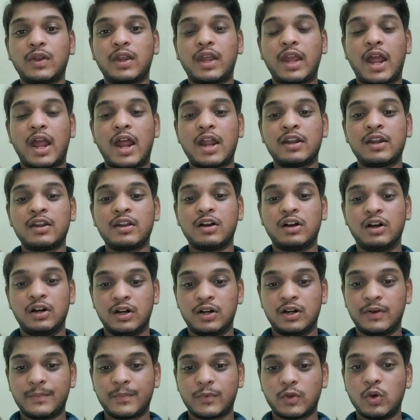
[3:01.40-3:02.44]
that you can
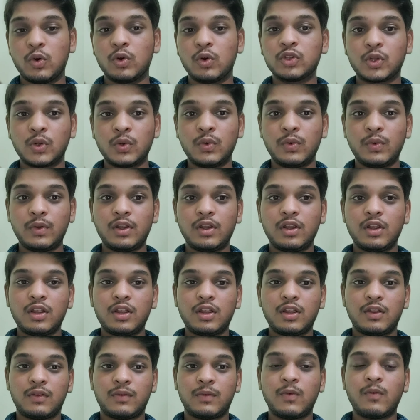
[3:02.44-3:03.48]
go through
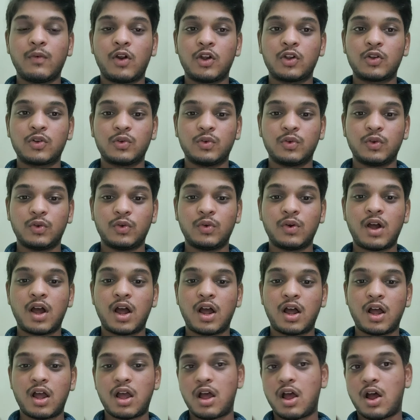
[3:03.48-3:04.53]
if you want to
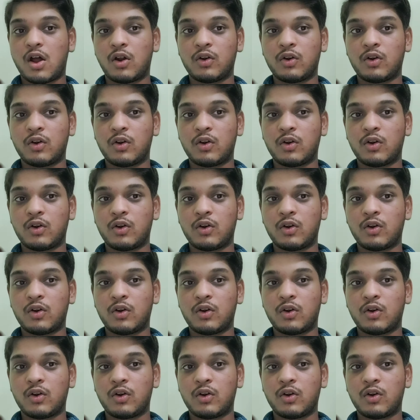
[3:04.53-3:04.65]
know